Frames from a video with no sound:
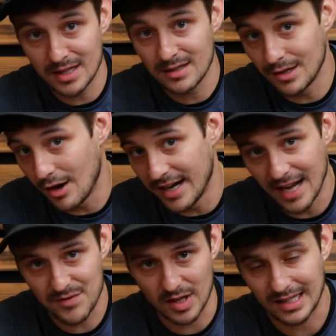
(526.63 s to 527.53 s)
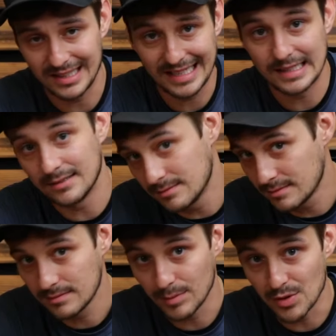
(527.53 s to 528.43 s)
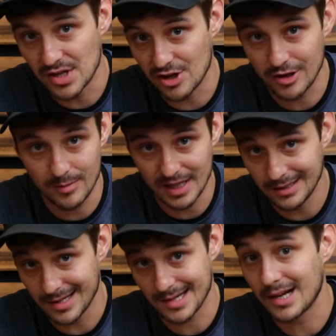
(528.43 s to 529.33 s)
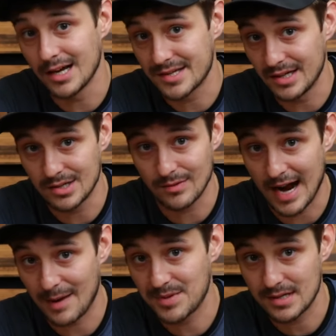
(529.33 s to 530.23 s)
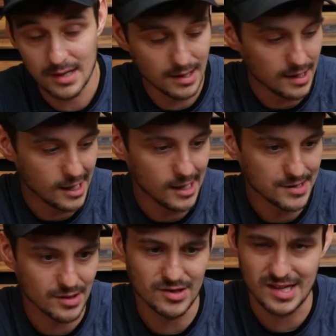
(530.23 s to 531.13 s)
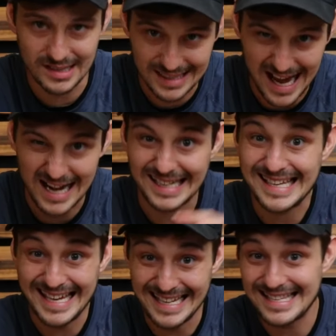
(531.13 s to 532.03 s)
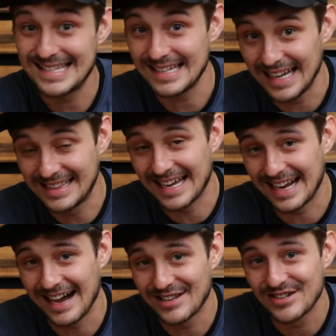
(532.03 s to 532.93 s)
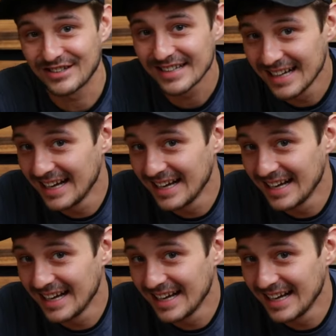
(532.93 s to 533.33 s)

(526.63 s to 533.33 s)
You know, NF's a clean musician, meaning he doesn't cuss in his raps, so there's a lot of kids at the concert,